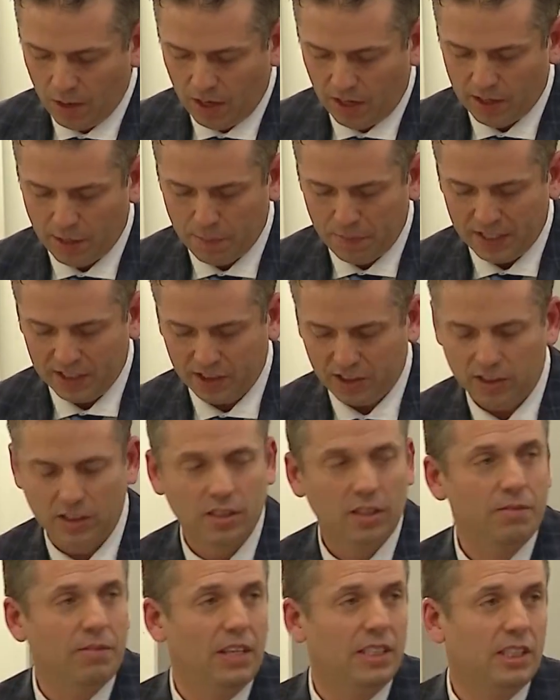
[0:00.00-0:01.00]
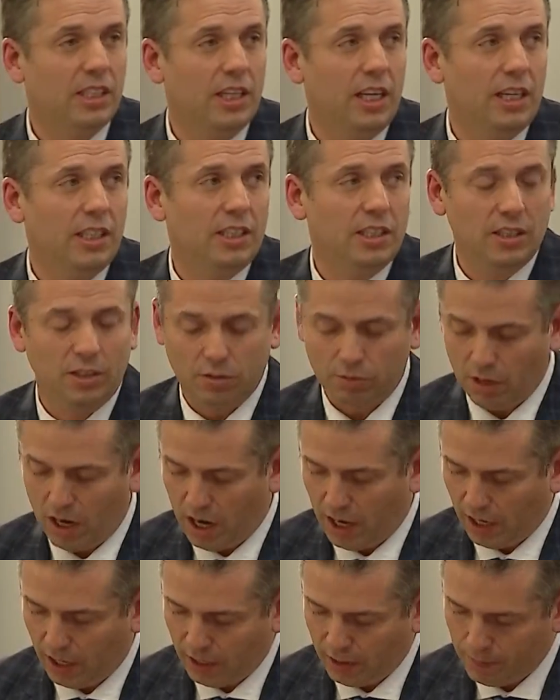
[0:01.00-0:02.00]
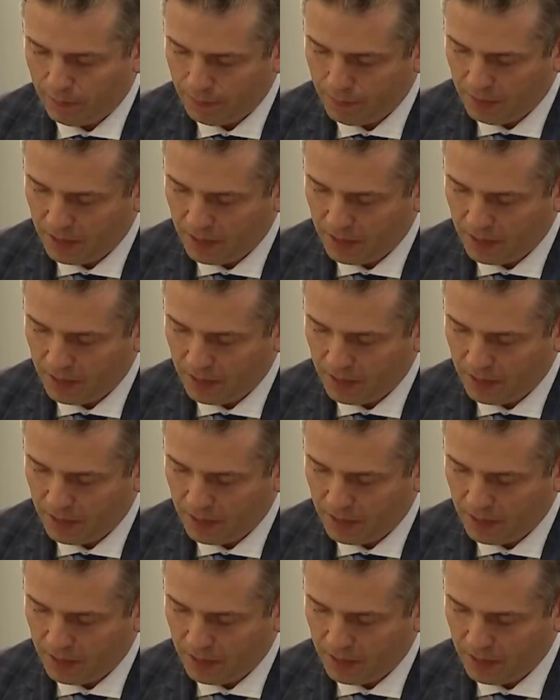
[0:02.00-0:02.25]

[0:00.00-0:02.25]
in the Minister of Education's riding.